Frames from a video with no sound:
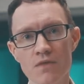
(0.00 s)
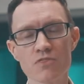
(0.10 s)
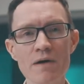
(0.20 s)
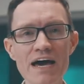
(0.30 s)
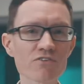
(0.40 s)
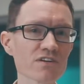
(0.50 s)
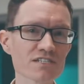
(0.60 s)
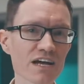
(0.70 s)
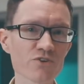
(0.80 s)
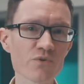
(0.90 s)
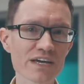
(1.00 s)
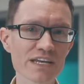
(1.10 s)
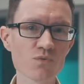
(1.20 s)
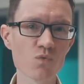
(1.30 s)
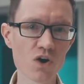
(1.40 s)
The battery's not doing
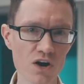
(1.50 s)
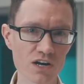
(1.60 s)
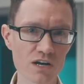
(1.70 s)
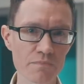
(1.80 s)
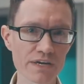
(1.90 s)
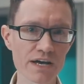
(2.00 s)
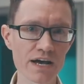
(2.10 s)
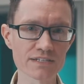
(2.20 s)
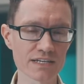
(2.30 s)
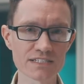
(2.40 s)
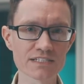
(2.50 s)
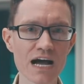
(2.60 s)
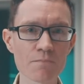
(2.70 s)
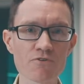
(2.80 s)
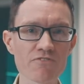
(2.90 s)
any work because it's
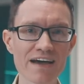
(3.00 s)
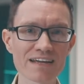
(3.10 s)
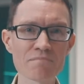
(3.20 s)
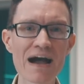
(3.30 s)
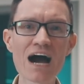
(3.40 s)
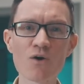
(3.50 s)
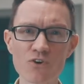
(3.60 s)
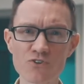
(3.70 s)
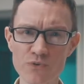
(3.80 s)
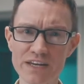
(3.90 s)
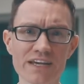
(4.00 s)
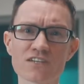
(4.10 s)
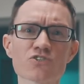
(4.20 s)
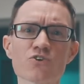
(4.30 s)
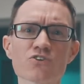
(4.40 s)
not providing power to any
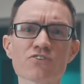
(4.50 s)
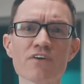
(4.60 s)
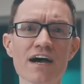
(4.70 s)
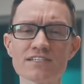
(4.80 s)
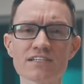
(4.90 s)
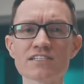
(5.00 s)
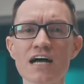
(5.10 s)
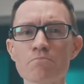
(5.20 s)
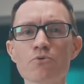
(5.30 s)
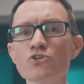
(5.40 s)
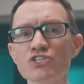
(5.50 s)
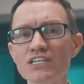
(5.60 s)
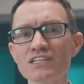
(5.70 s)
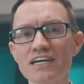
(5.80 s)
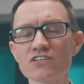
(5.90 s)
external device. It's not
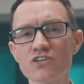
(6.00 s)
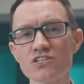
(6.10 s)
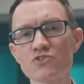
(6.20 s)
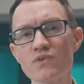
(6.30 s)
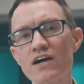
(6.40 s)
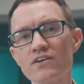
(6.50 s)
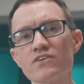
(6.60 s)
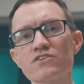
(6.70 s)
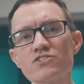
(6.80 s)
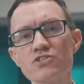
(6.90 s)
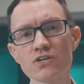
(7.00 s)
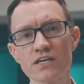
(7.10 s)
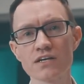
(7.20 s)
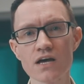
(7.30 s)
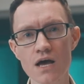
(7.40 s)
pushing electrons around into the
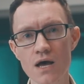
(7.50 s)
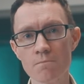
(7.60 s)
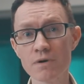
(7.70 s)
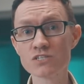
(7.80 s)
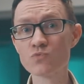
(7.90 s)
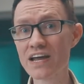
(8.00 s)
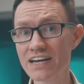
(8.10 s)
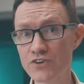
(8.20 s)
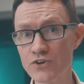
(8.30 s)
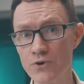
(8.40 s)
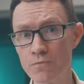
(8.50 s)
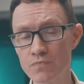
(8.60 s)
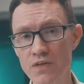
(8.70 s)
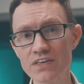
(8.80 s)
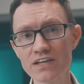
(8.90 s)
circuit. But it's ready to.
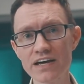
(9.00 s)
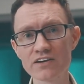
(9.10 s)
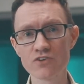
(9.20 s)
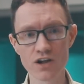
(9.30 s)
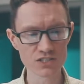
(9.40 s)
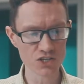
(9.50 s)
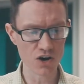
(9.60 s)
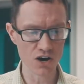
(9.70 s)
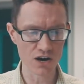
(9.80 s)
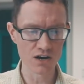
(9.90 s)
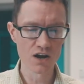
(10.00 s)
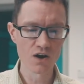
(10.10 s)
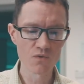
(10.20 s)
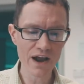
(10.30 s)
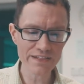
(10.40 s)
The electrons are
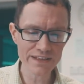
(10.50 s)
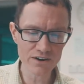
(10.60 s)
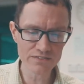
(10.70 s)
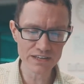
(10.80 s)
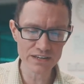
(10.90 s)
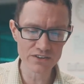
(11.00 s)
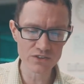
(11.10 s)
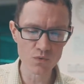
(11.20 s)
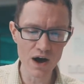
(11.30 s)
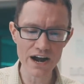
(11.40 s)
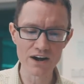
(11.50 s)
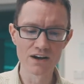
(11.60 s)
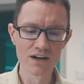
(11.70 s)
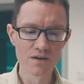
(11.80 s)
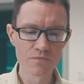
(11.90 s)
right there at the end of the wire.